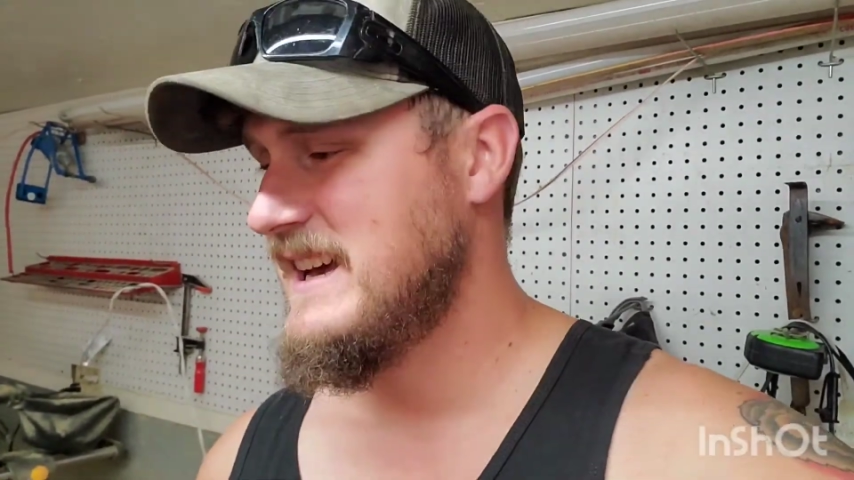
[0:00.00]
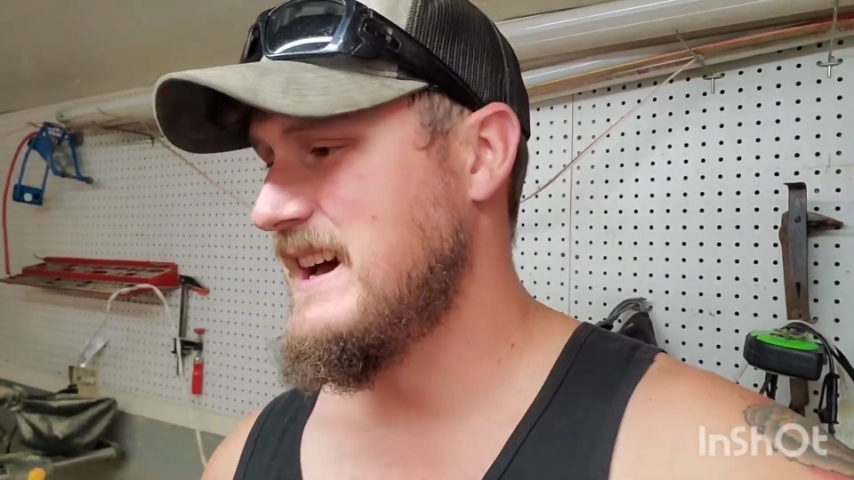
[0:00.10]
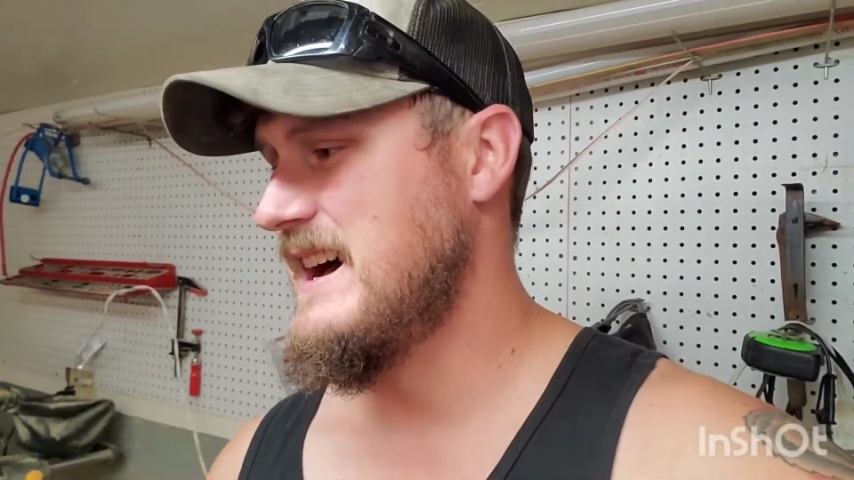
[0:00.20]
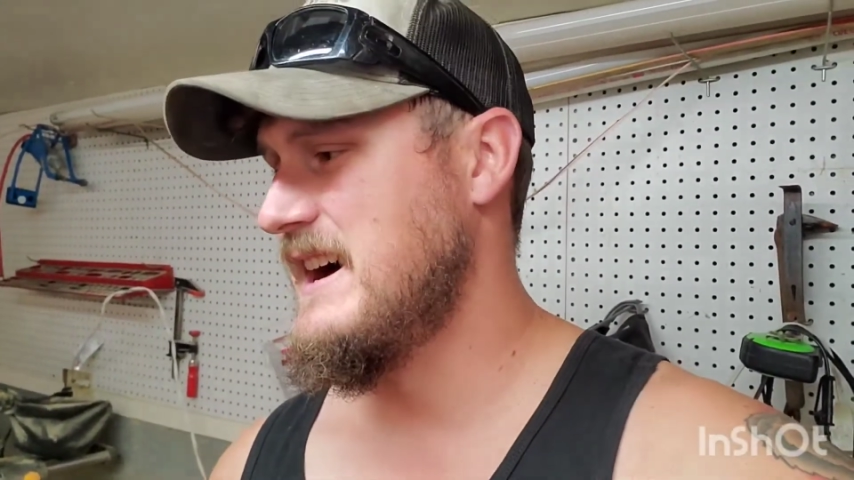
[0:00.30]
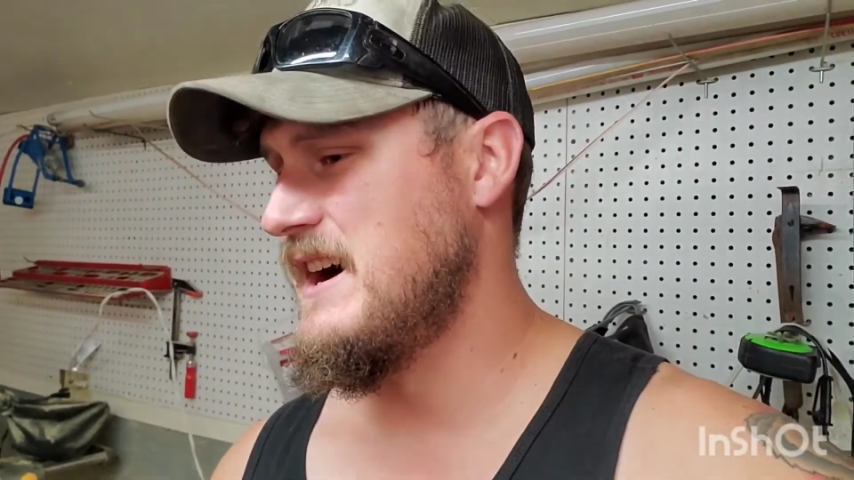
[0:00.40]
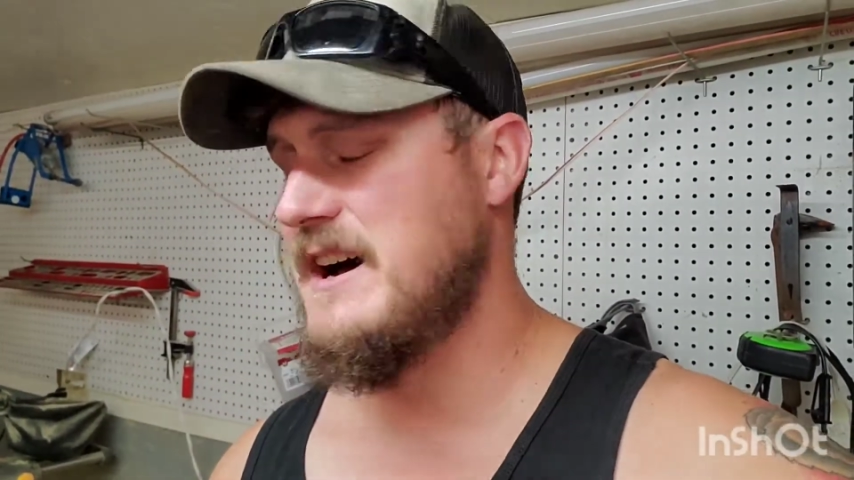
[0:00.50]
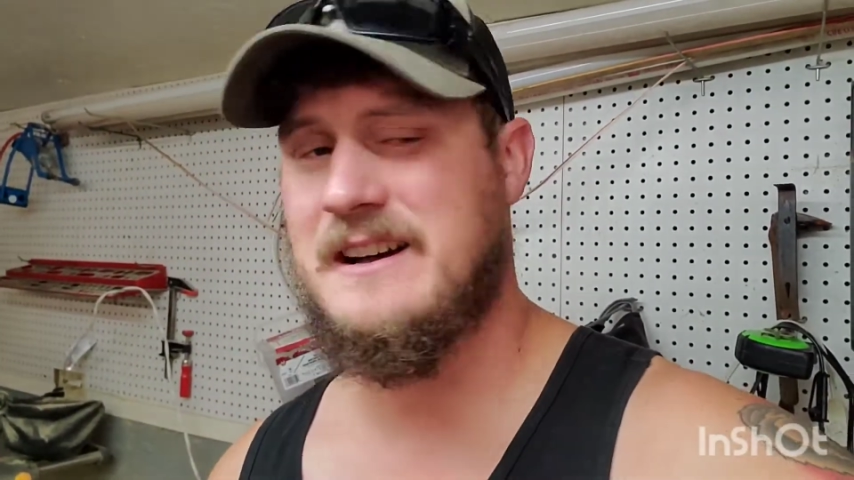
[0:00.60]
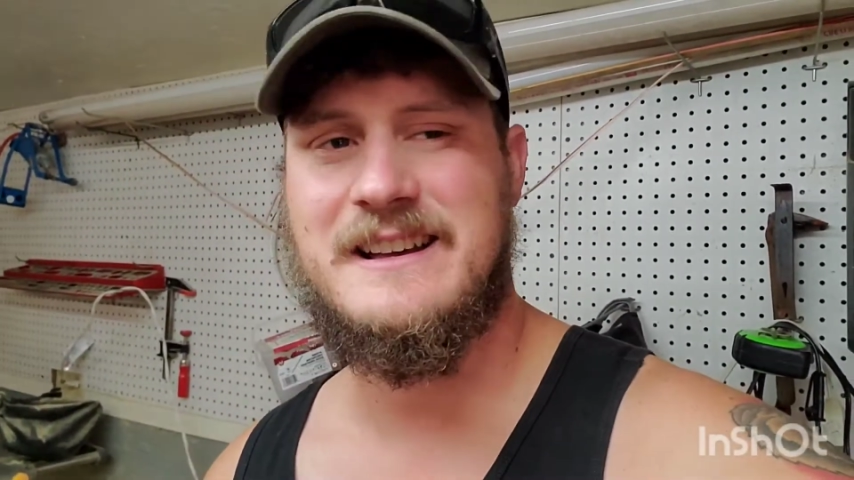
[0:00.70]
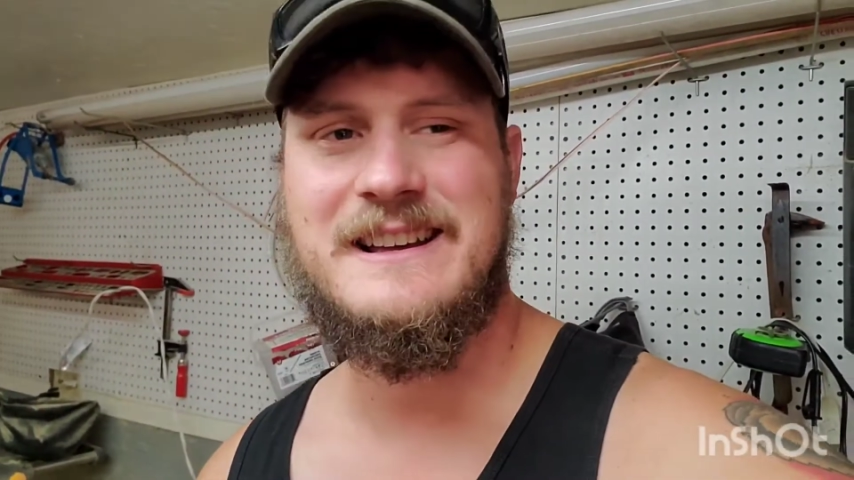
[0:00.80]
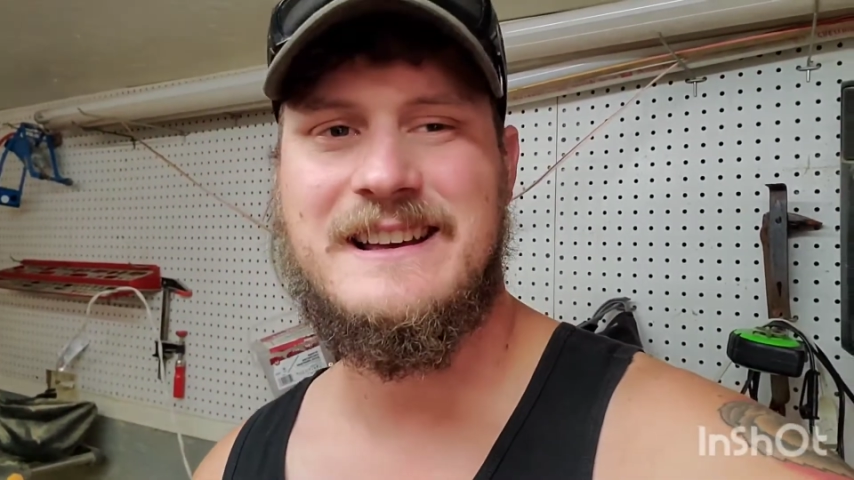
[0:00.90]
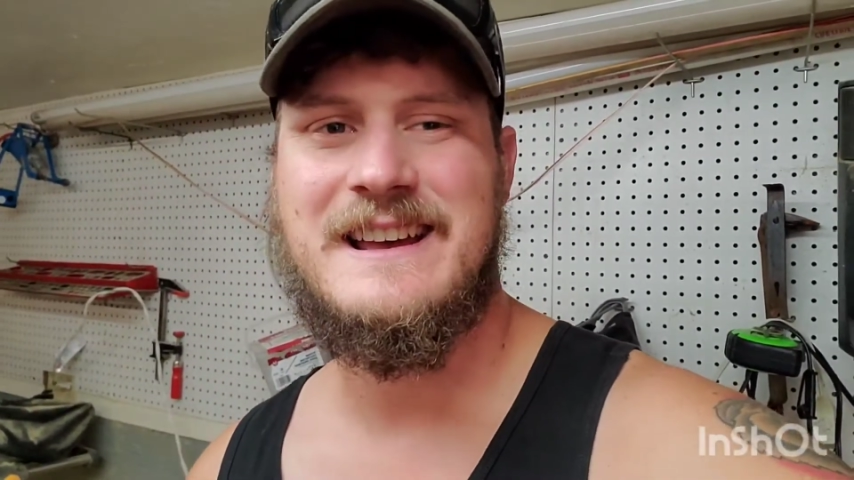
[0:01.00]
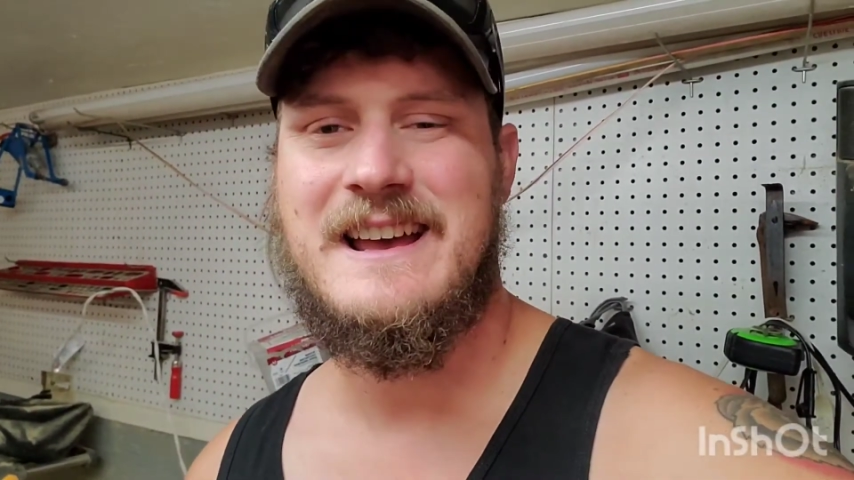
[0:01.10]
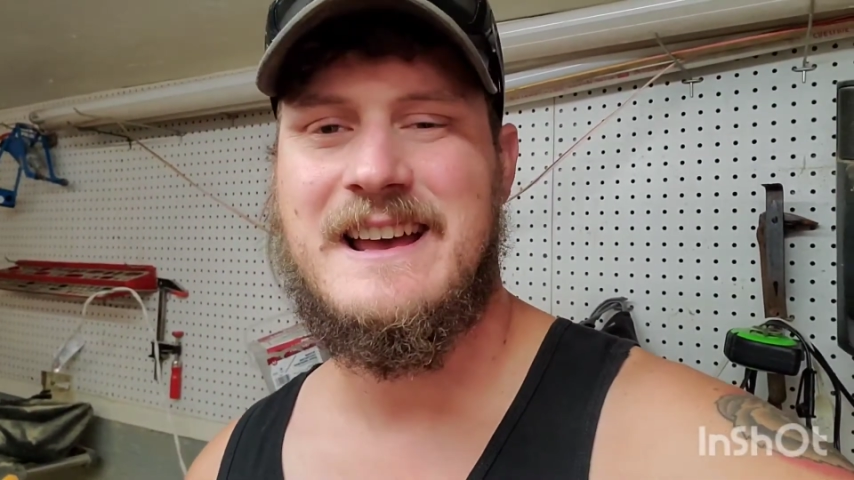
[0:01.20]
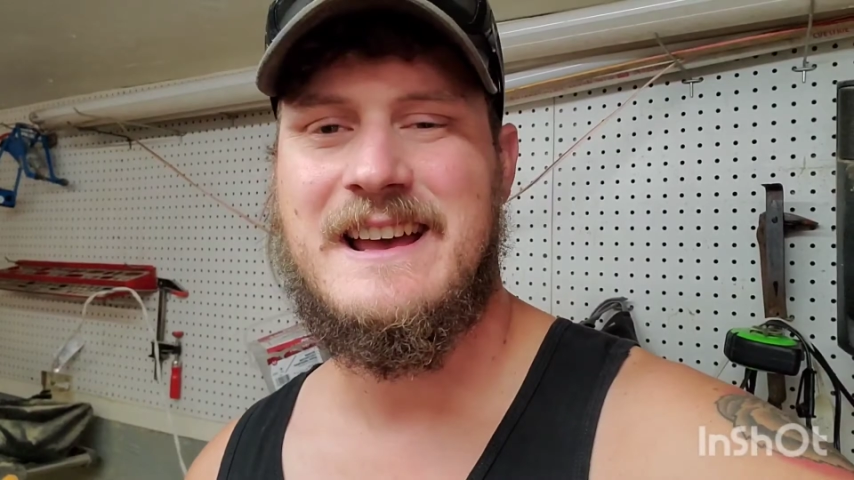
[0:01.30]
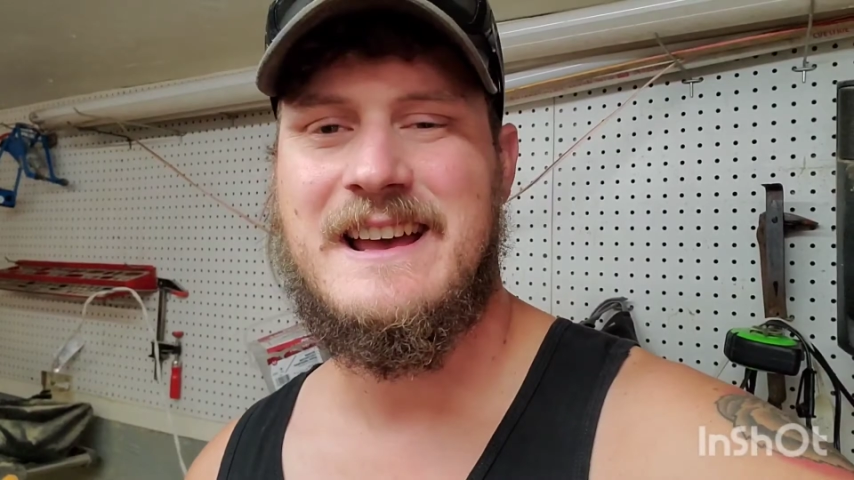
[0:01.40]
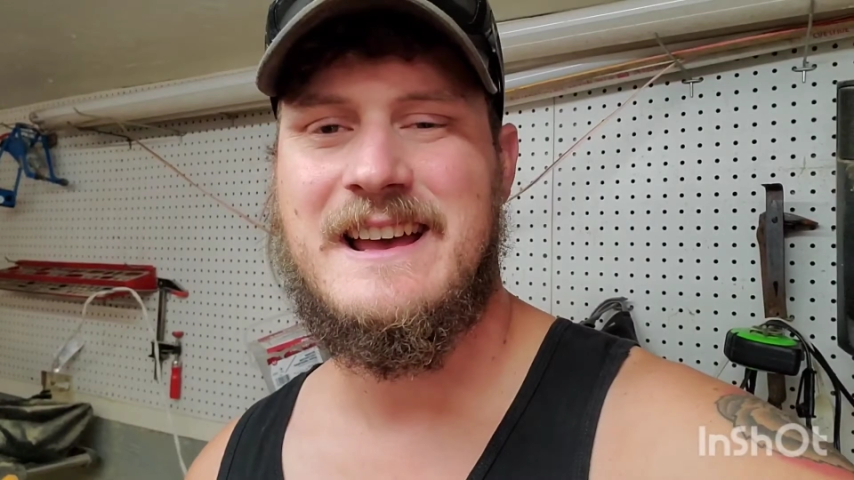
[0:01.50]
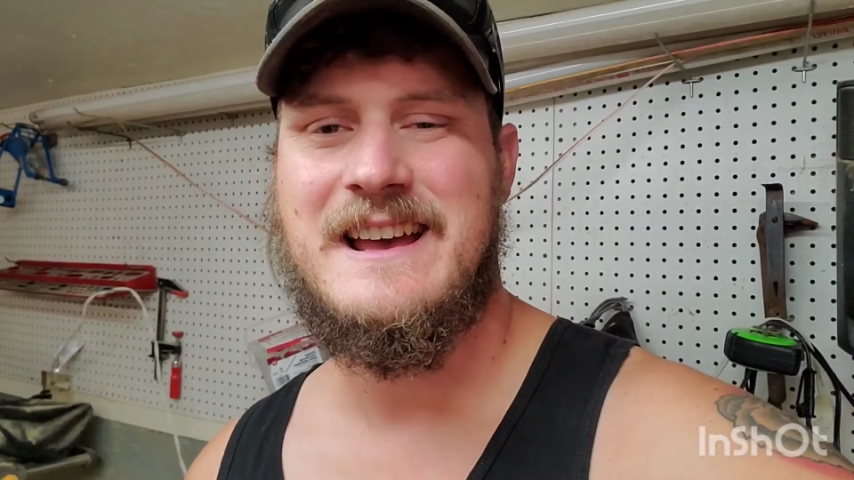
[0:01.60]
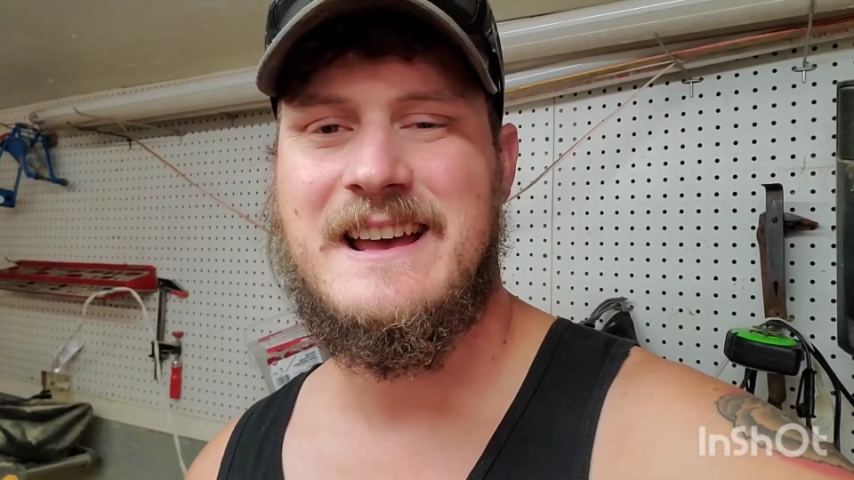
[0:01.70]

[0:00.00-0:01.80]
I